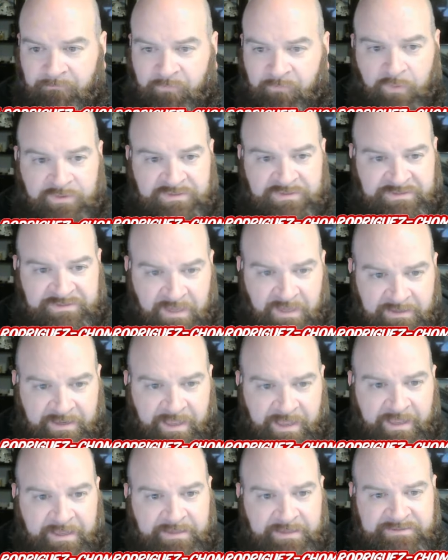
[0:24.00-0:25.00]
for
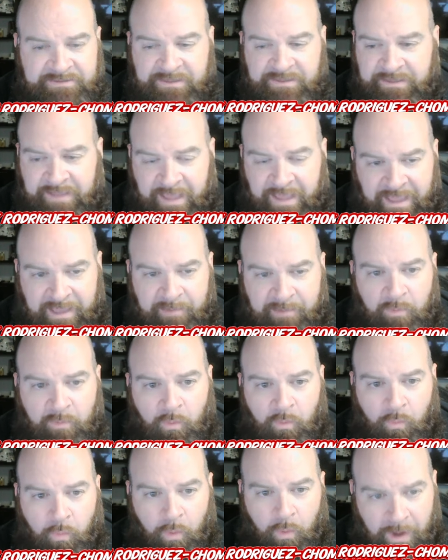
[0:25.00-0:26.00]
Sunday's game
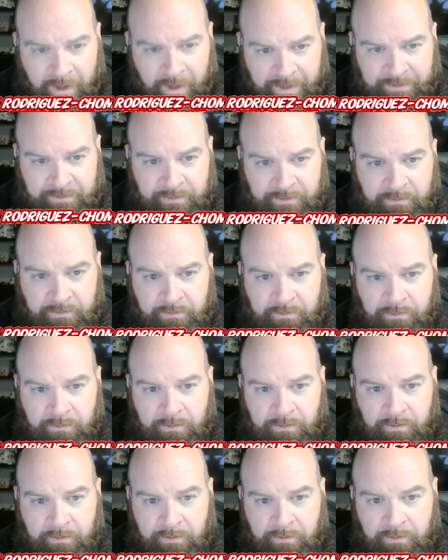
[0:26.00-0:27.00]
one,
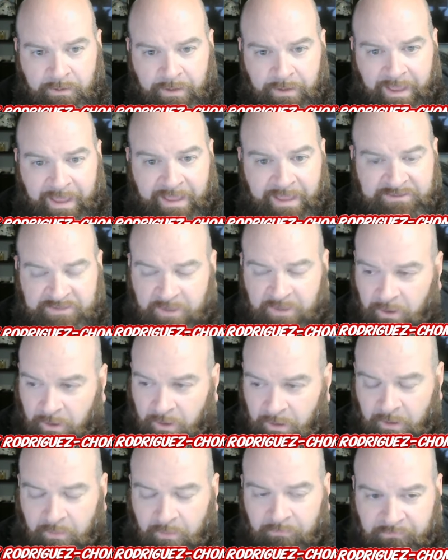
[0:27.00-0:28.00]
as
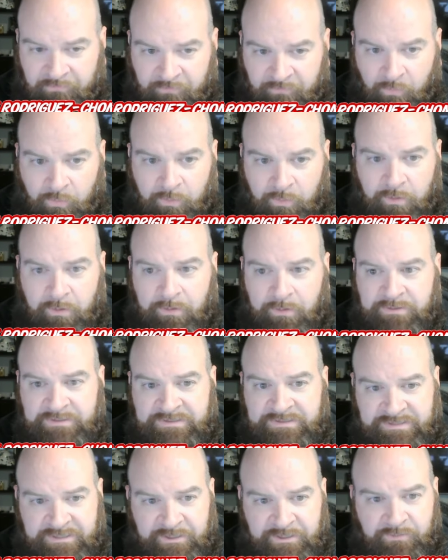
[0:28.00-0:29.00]
all four
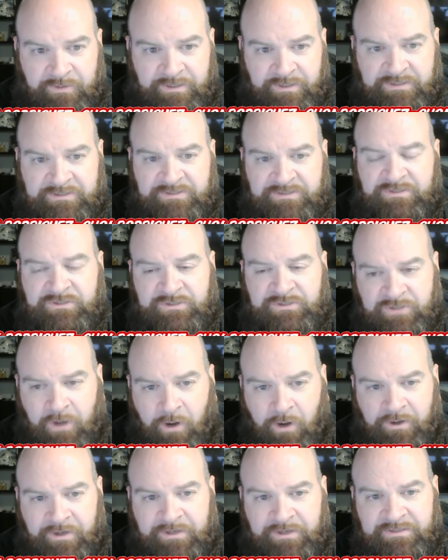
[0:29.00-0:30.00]
series
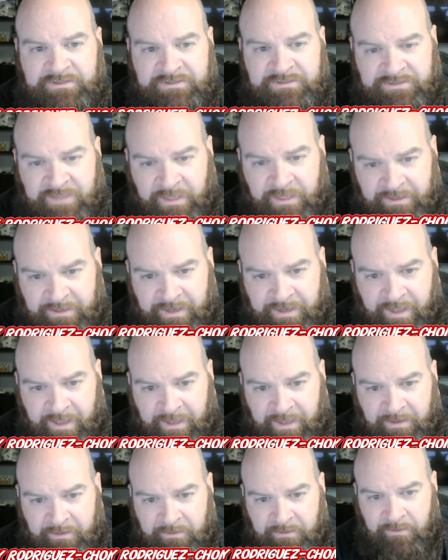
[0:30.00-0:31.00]
started
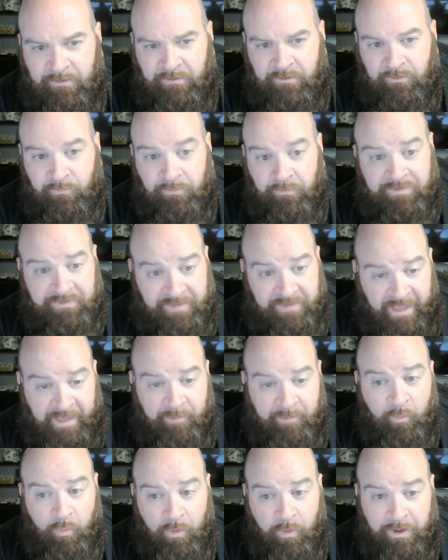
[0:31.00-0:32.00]
Sunday with
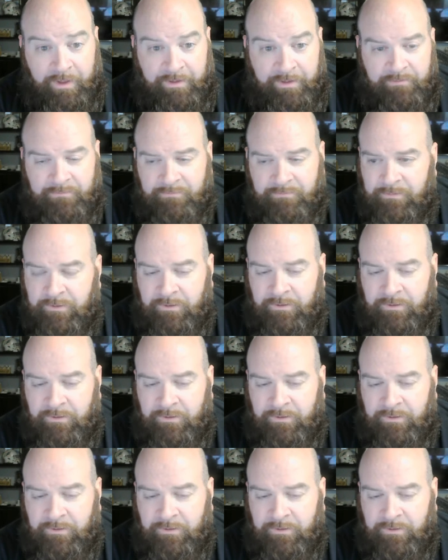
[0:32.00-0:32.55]
game one.